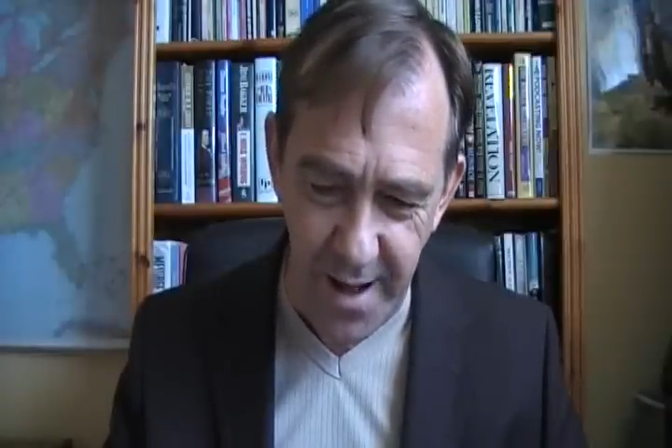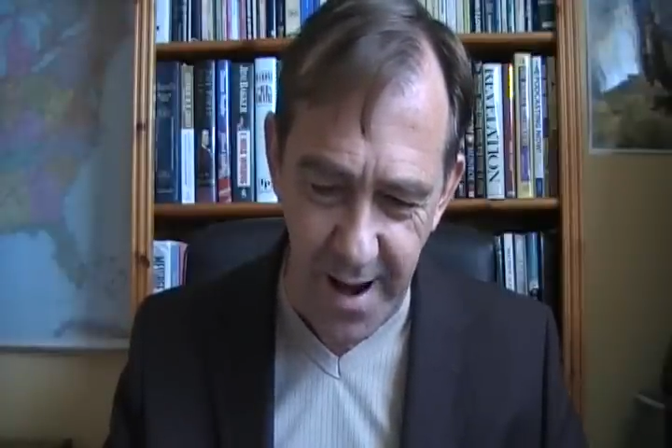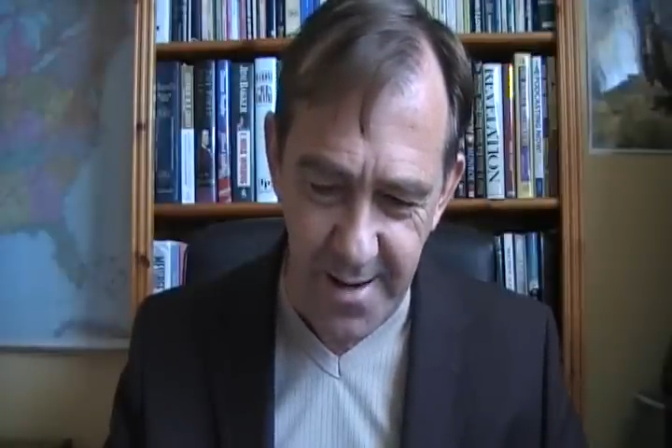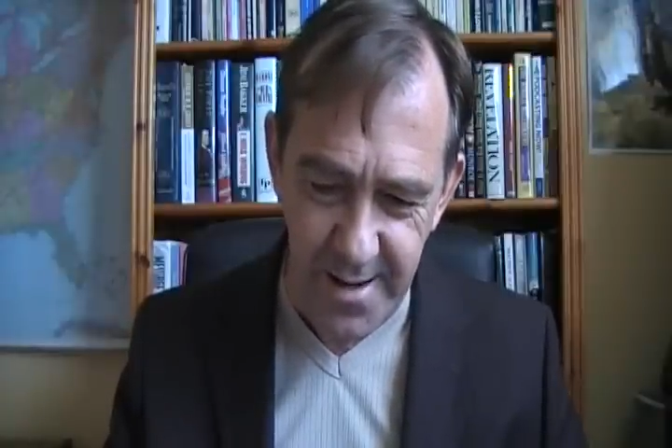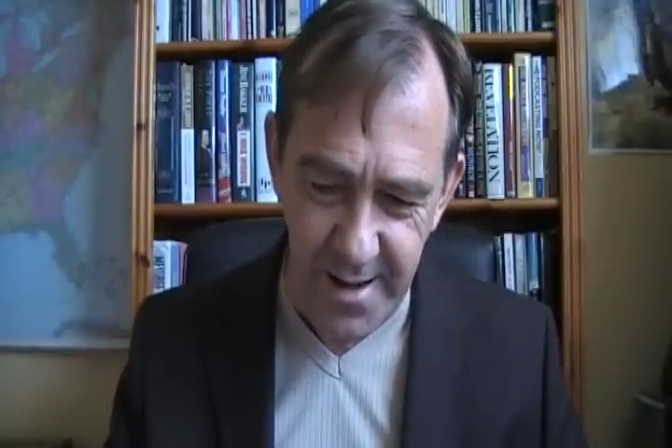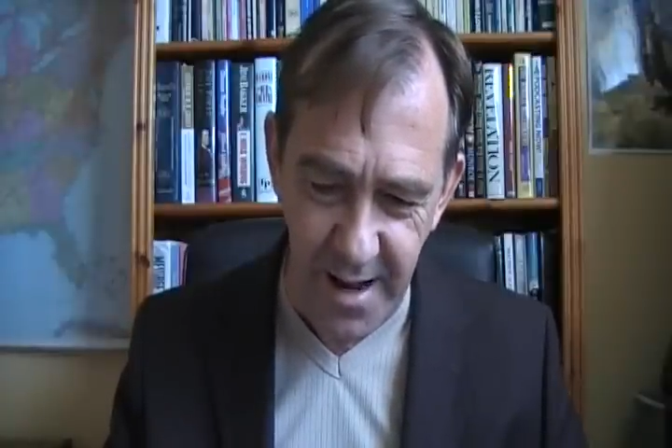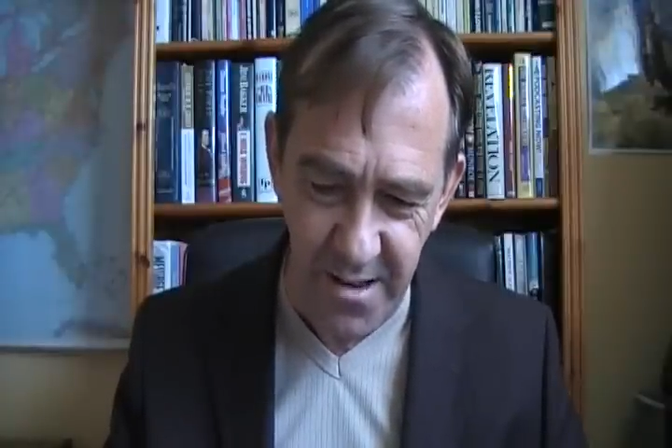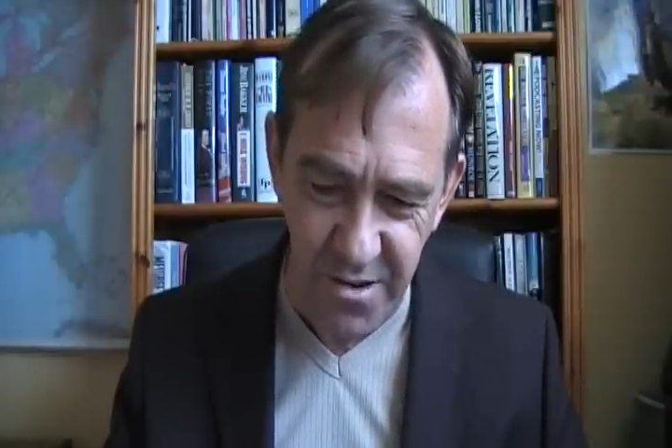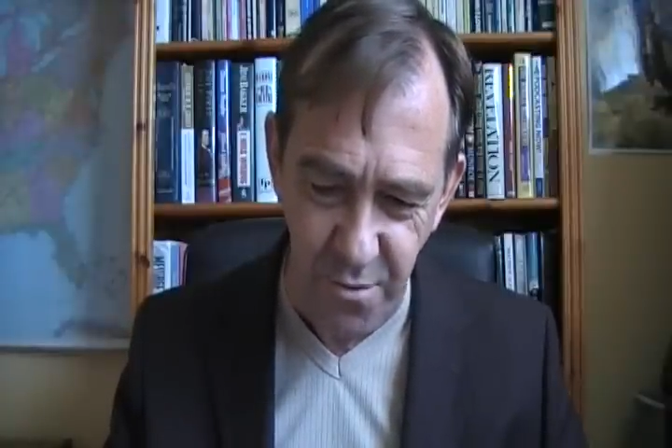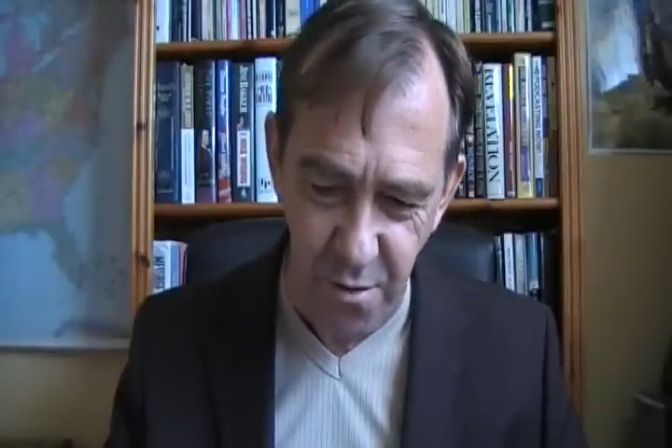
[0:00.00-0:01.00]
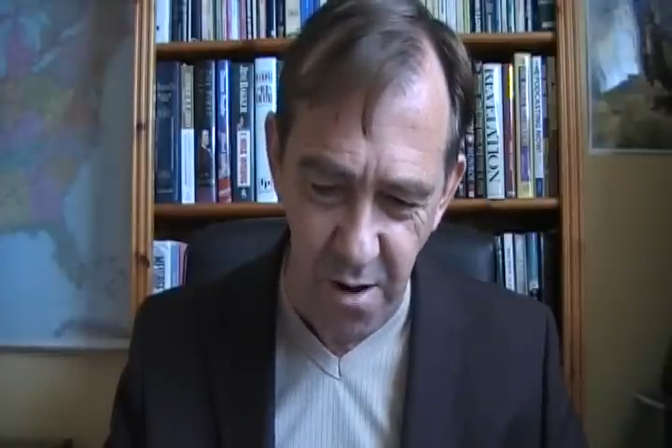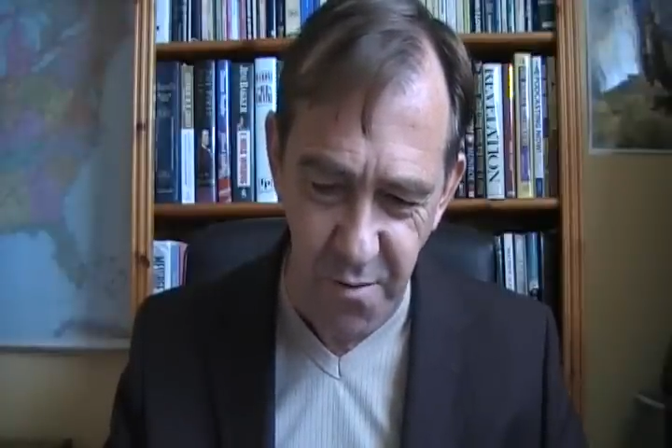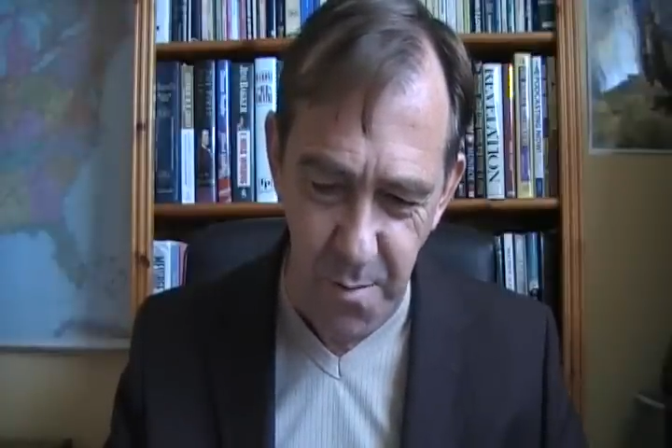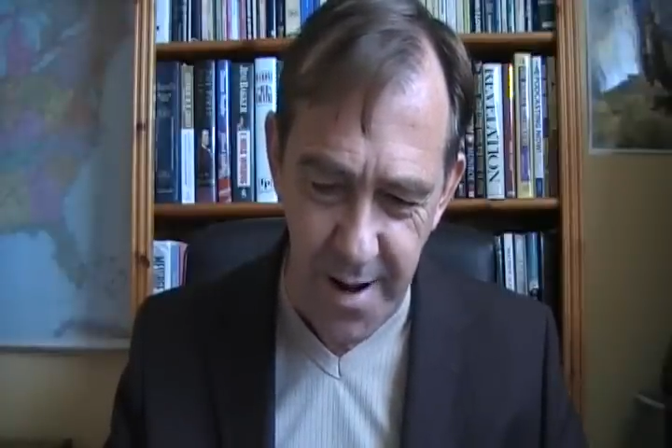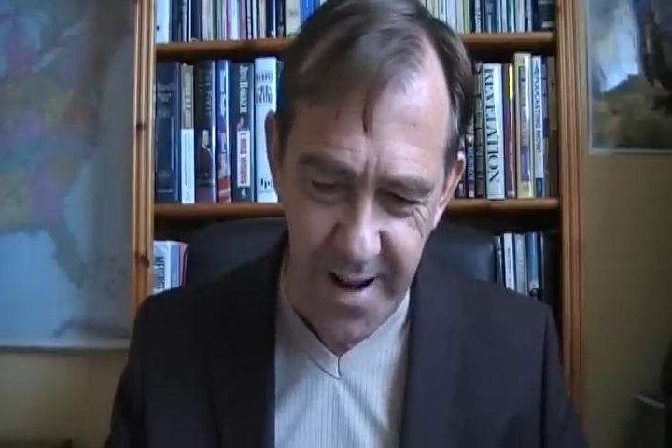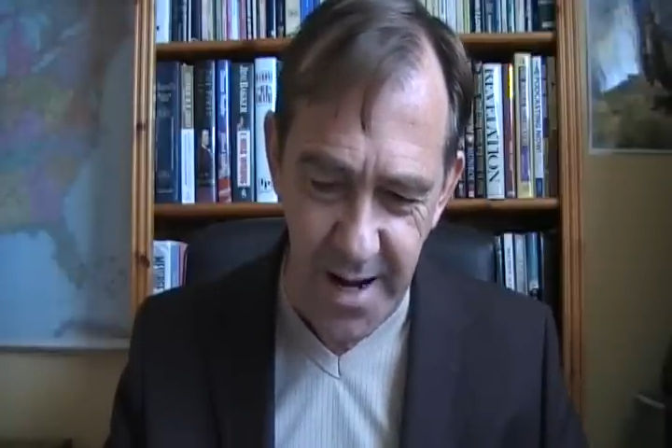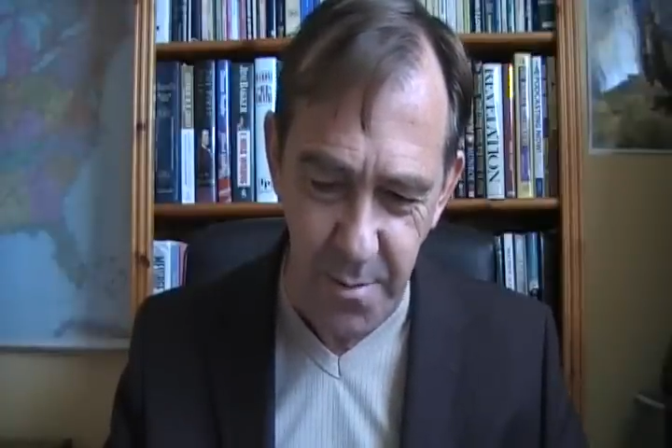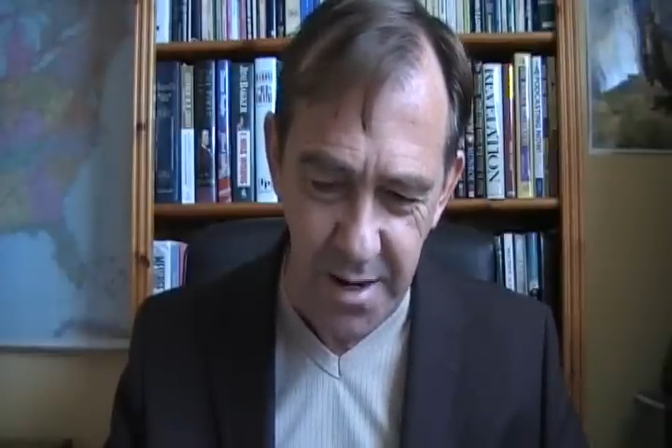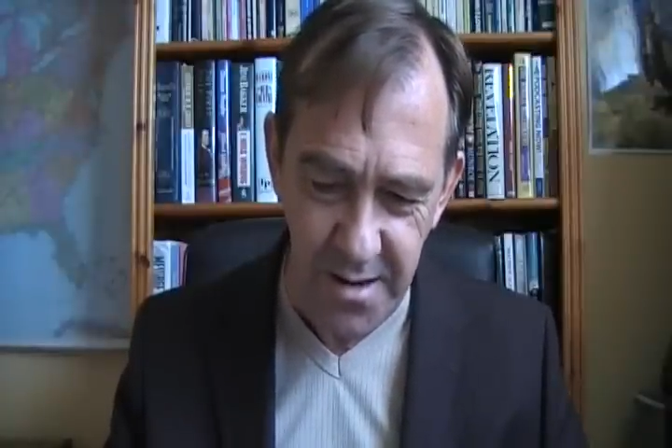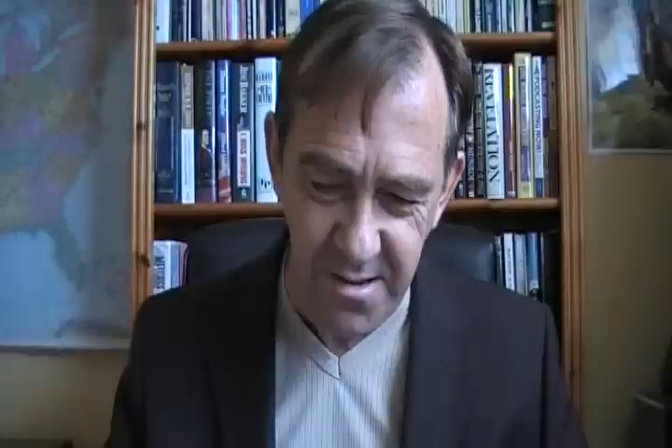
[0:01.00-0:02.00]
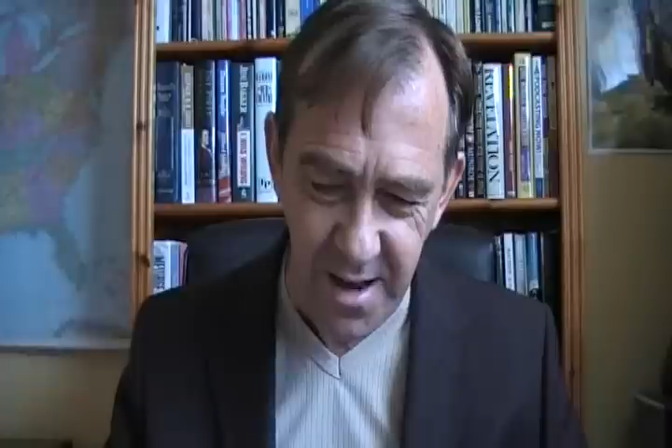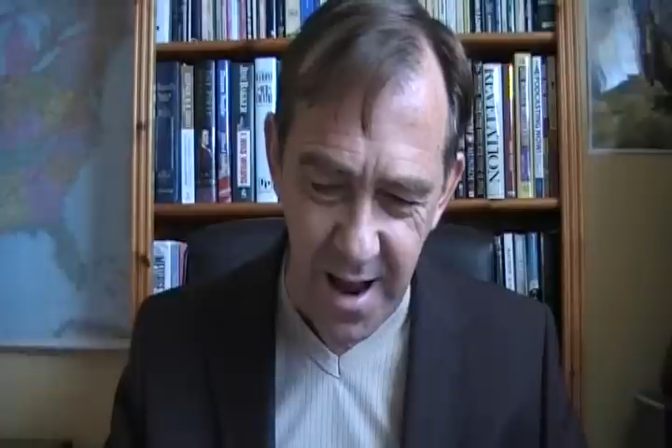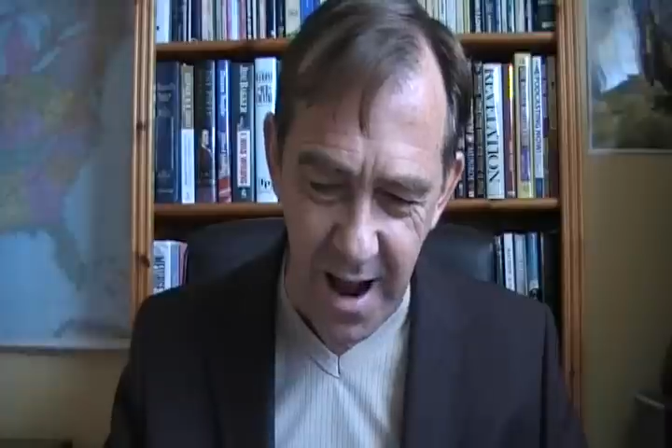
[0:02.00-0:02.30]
hand against the wrath of mine enemies,